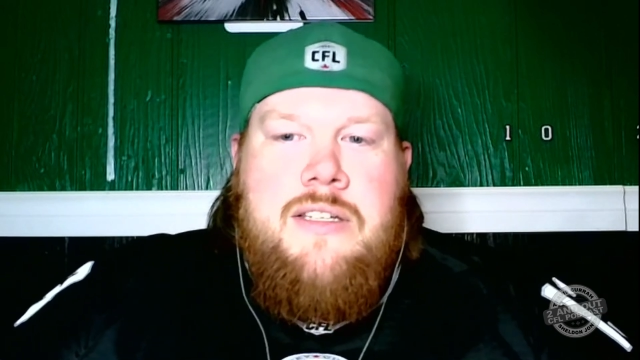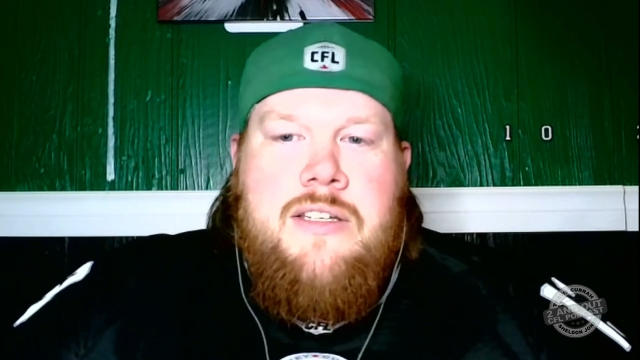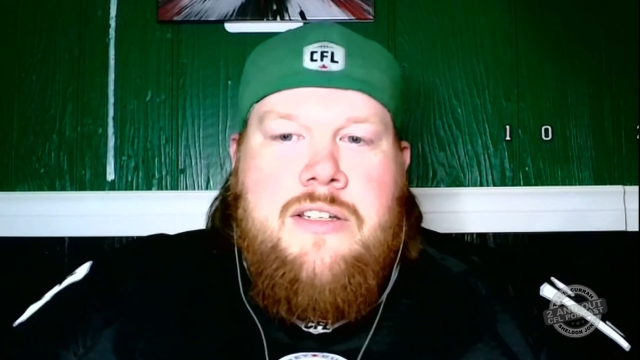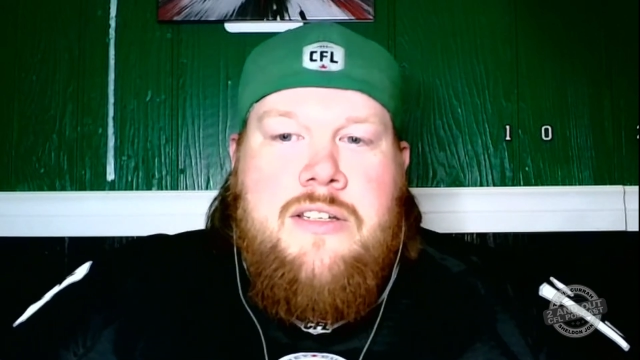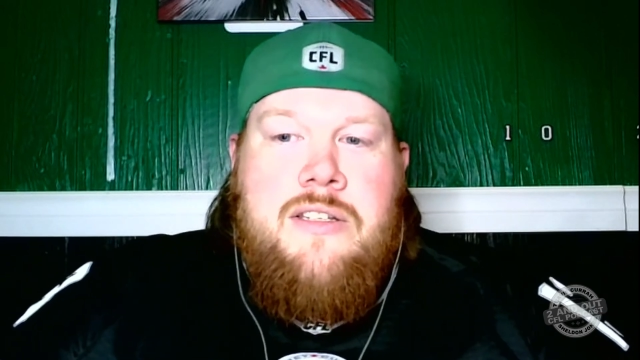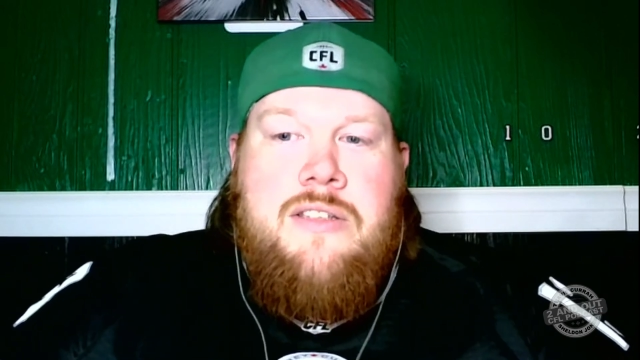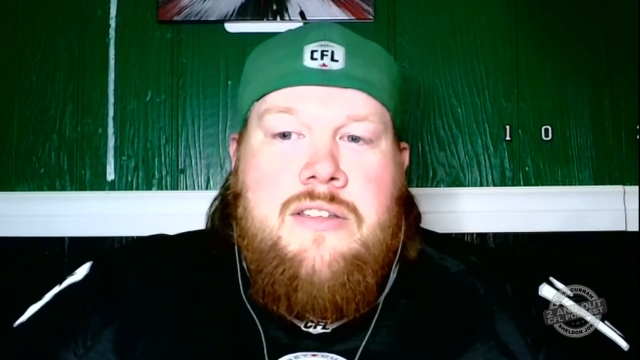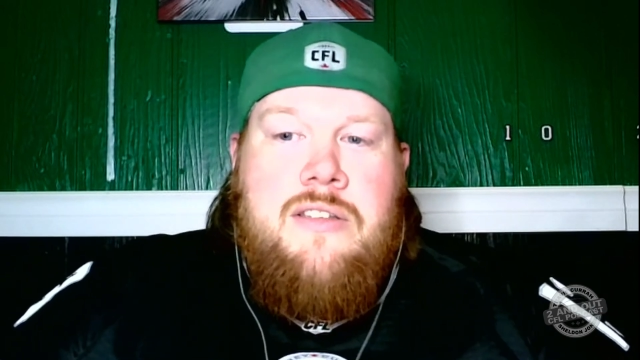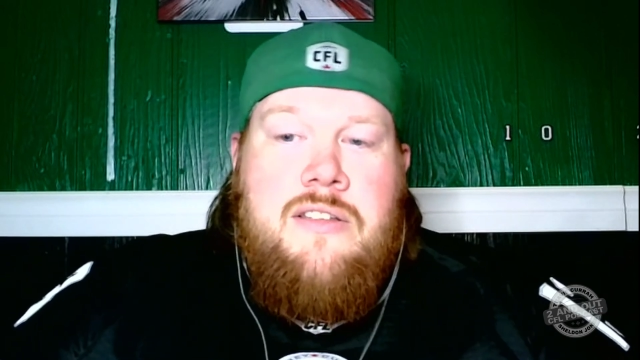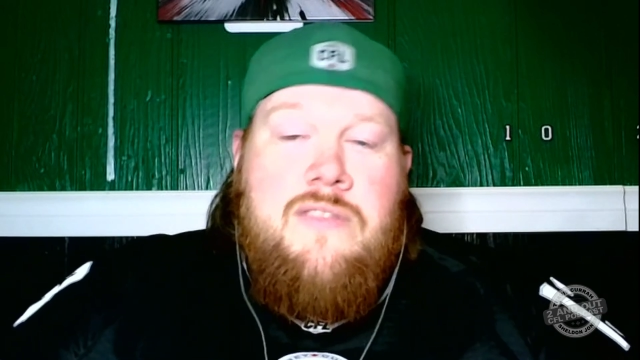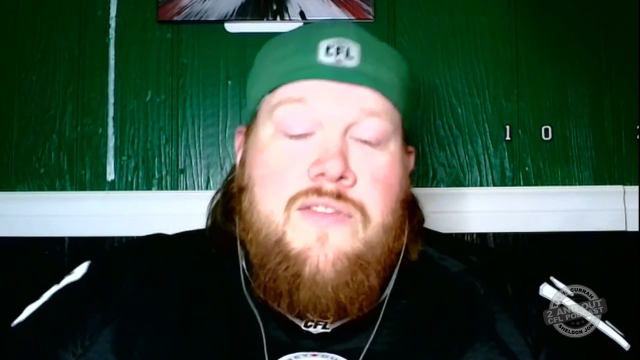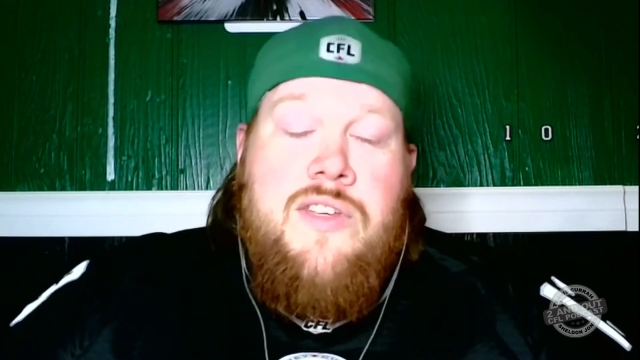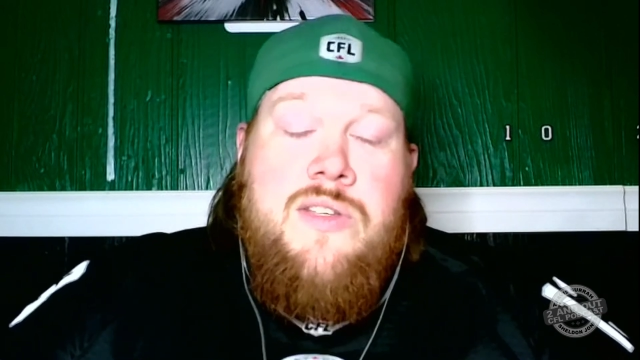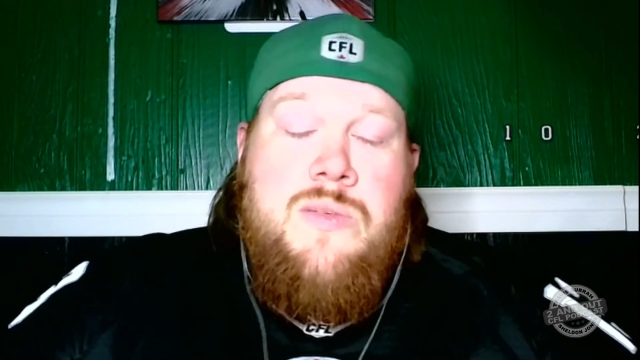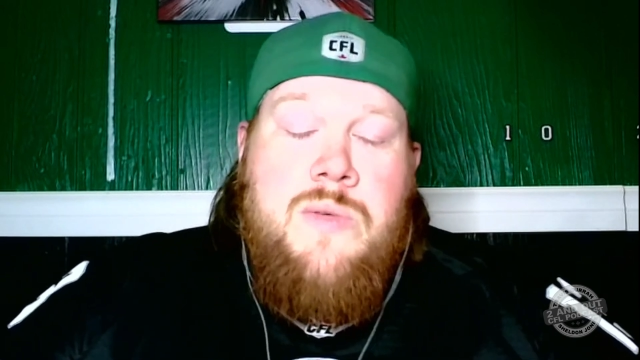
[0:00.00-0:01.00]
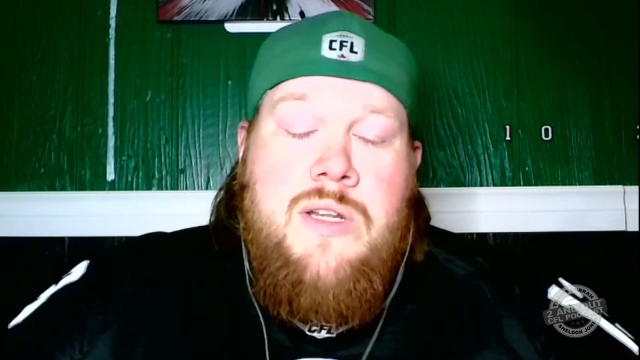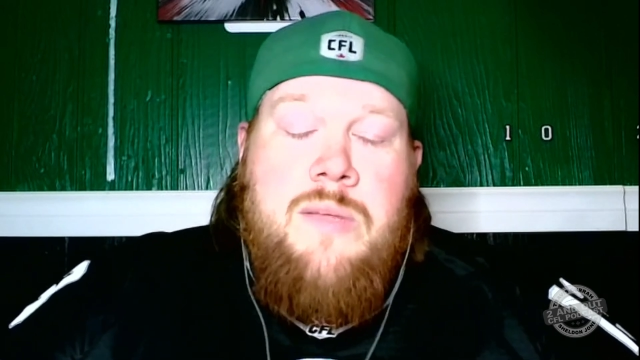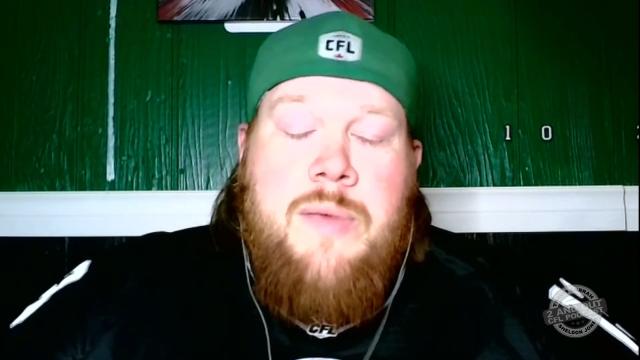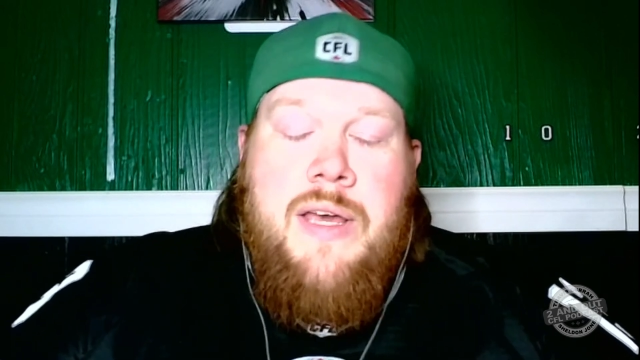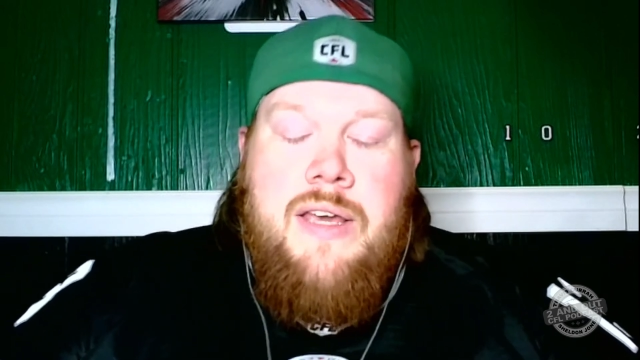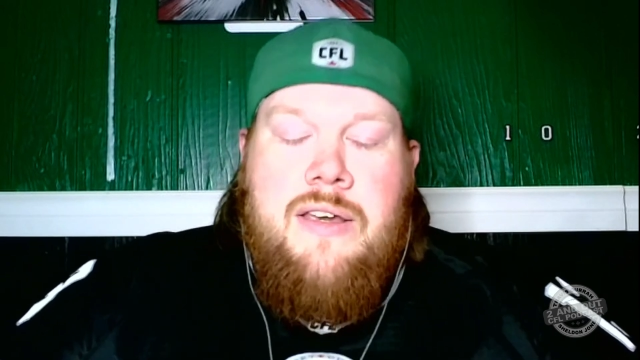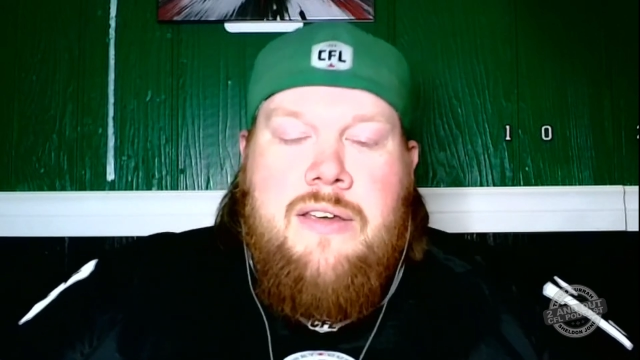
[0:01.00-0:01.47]
could confuse
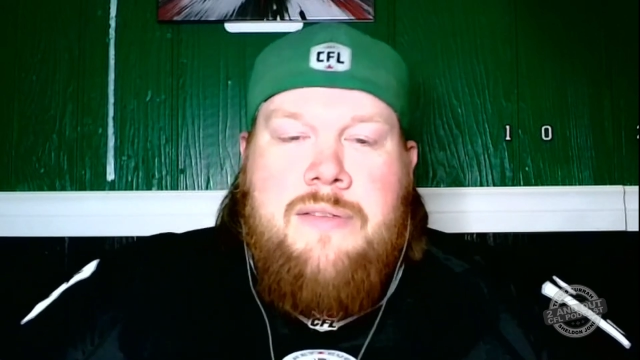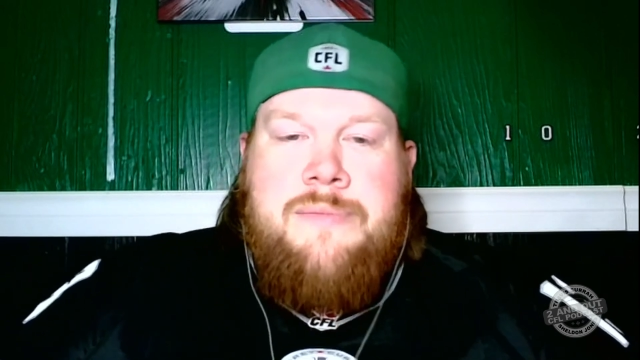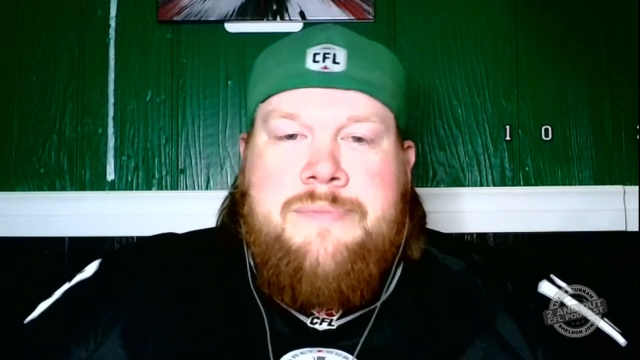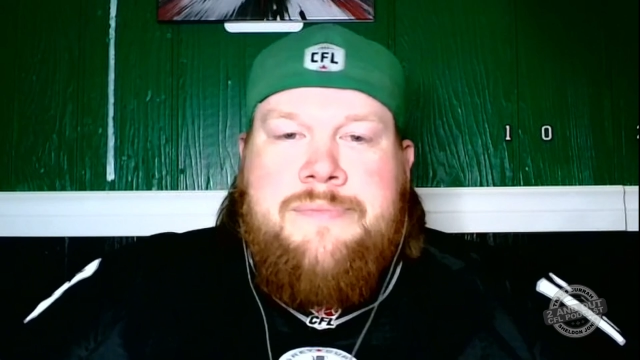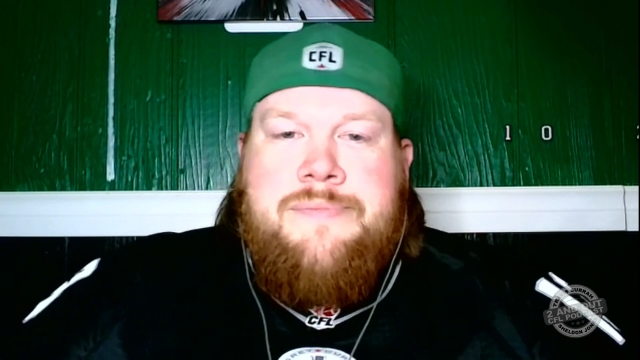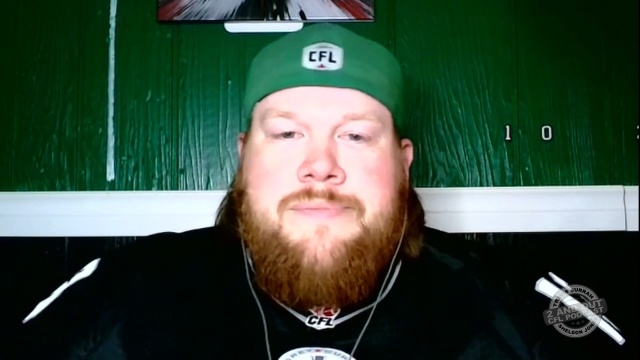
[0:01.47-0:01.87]
Winnipeg.